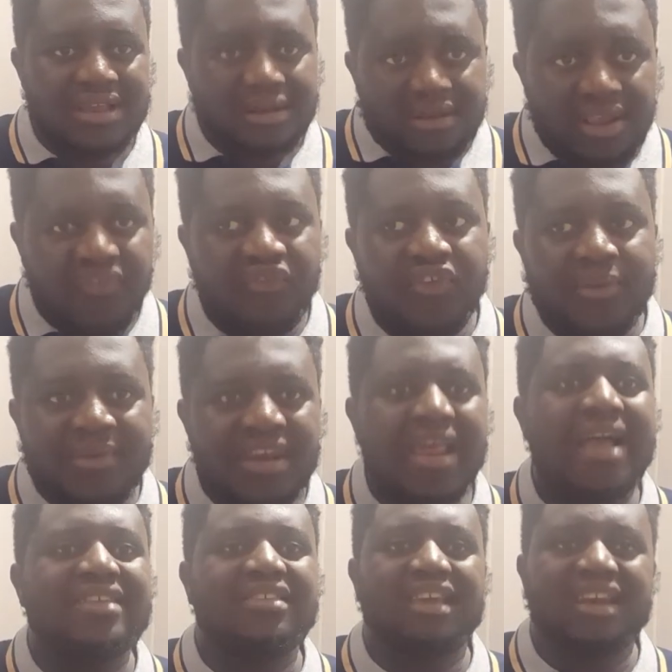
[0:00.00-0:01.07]
defaming
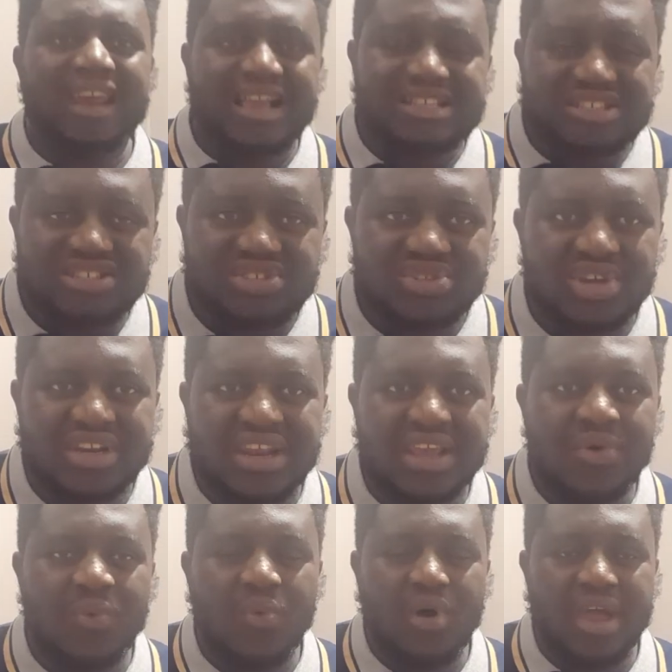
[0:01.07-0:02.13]
her, saying that she's not
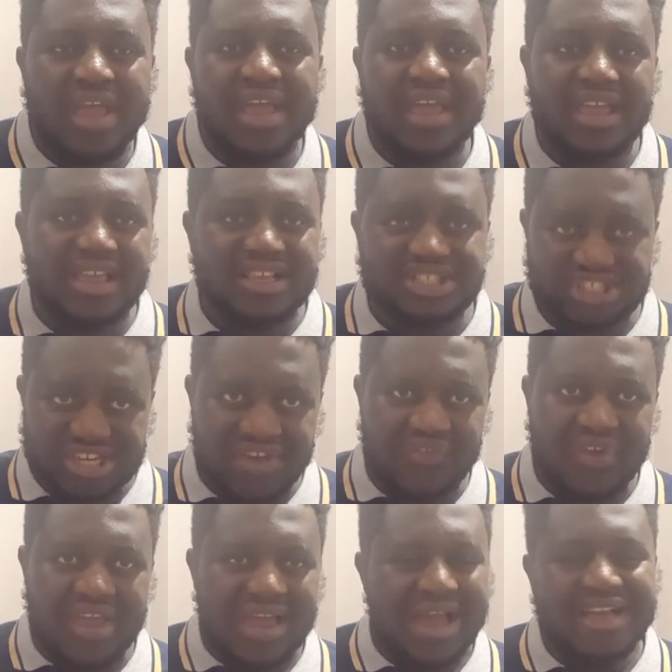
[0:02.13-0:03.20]
a chef
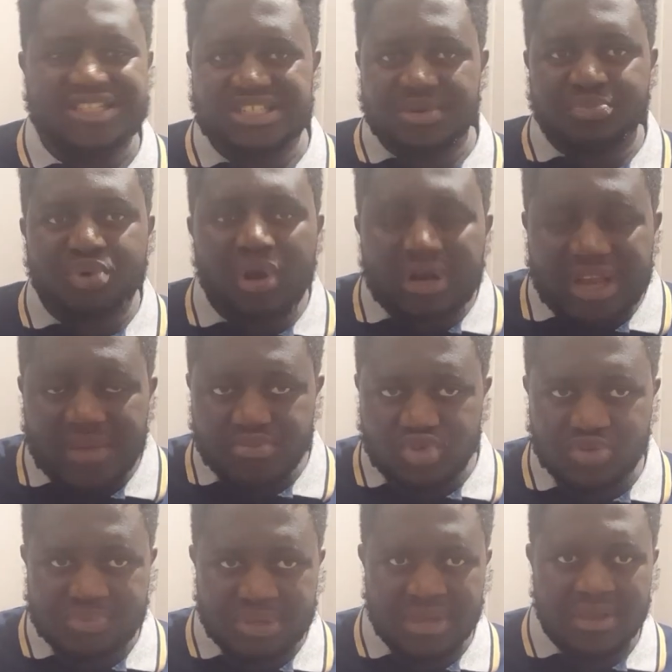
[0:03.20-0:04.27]
as she proclaimed to
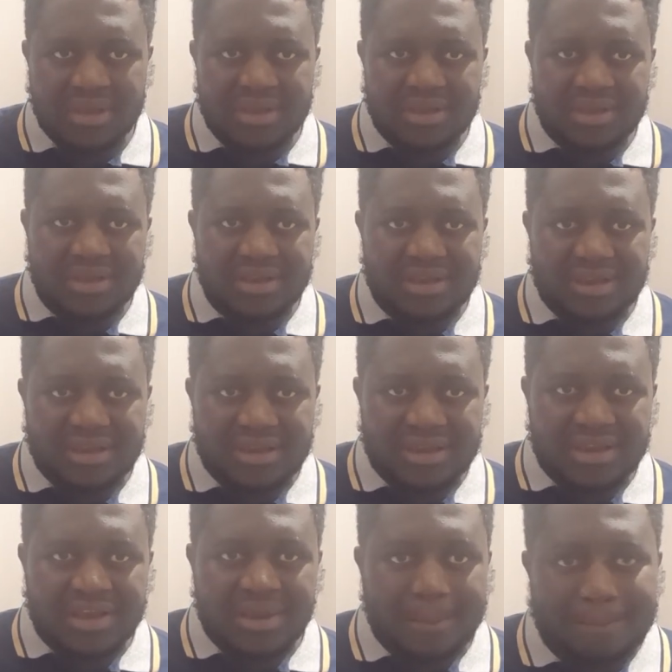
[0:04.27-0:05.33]
be,
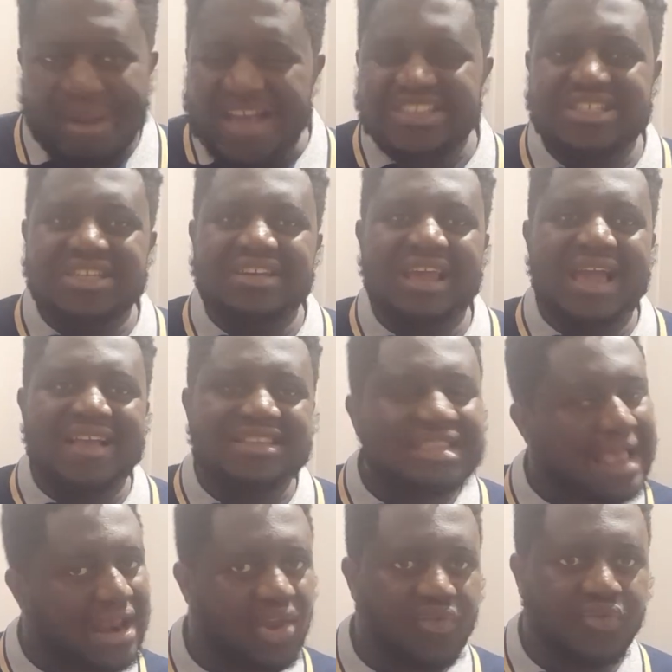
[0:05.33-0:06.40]
bashing her
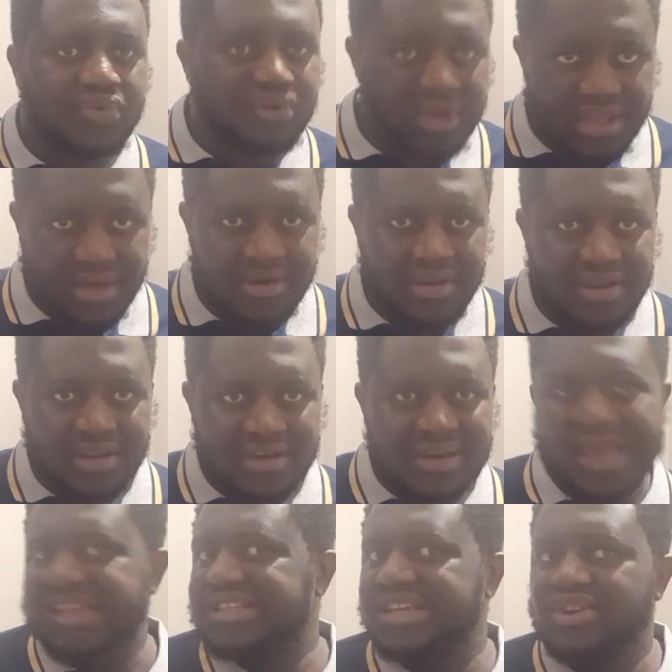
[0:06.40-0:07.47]
style of cooking,
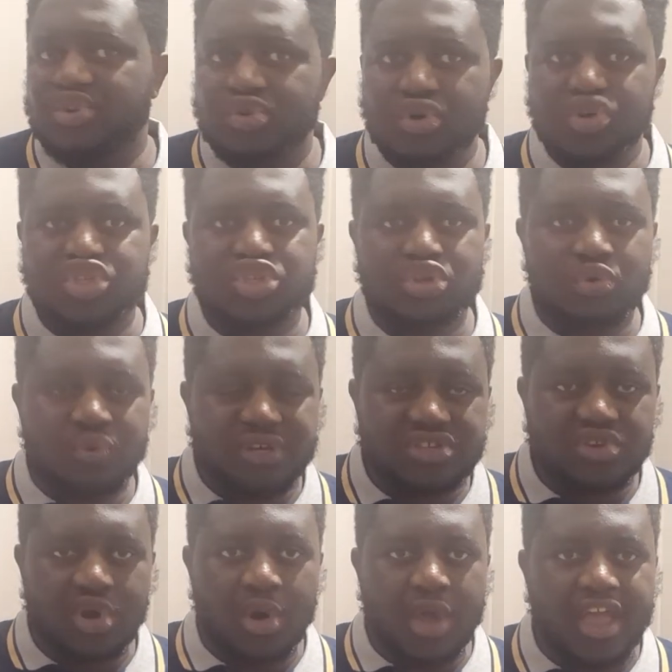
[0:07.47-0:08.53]
that she cooks with
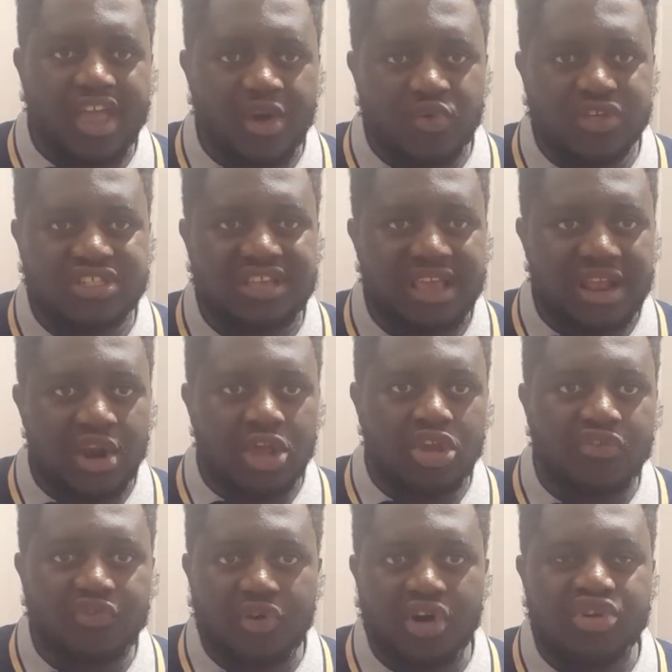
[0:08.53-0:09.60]
a lot
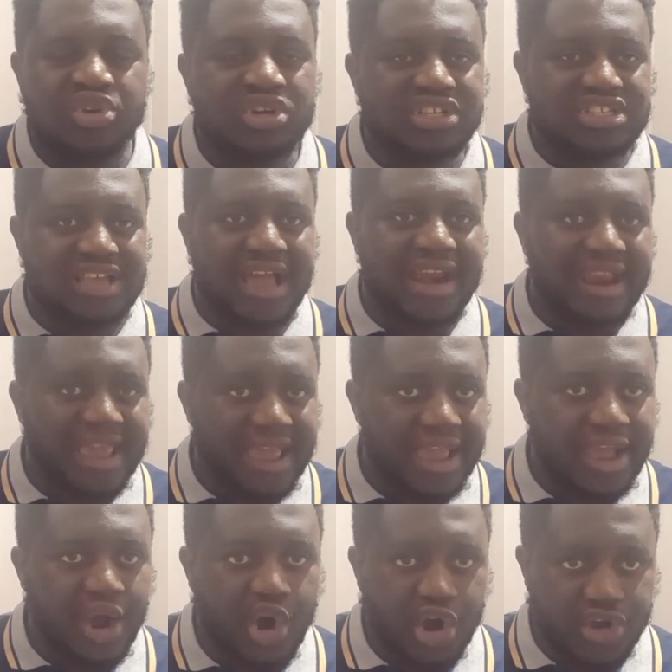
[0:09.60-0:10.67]
of onions
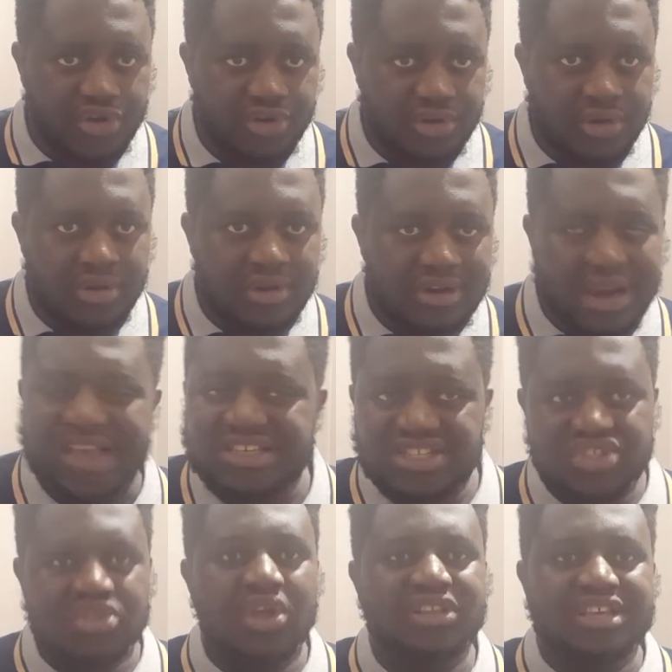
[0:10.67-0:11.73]
and oil, that she's
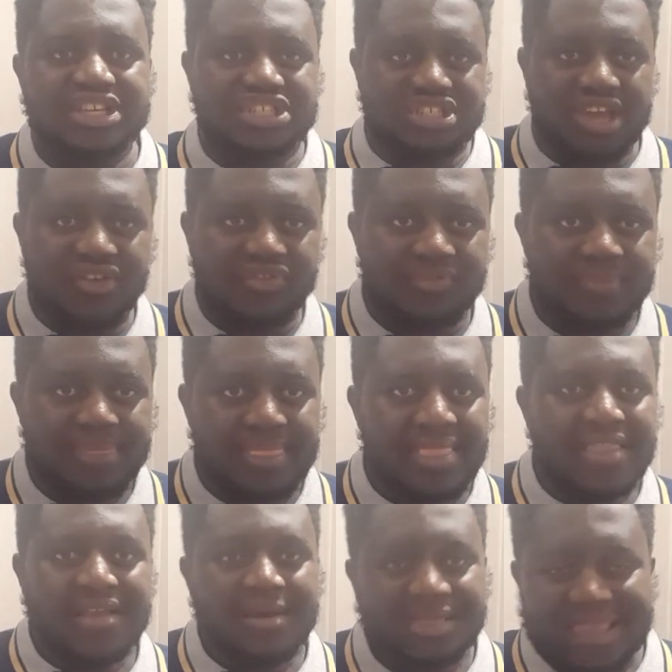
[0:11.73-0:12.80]
not a chef,
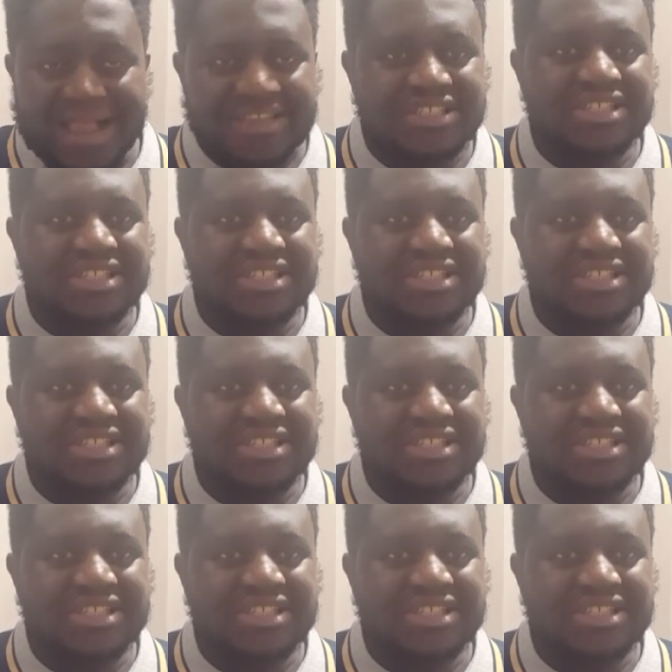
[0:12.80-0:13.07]
the